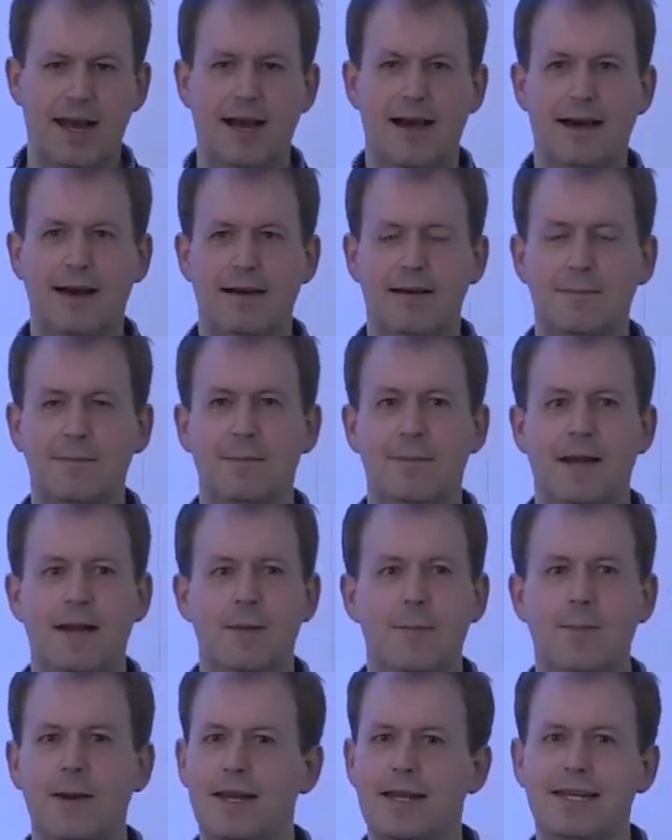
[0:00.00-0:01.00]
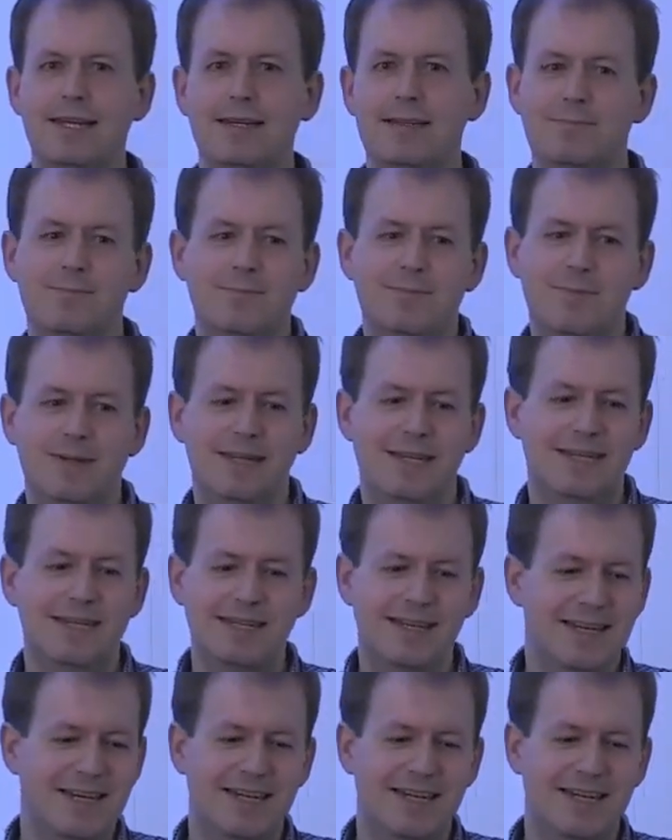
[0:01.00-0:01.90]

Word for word: um, but he'd, he'd,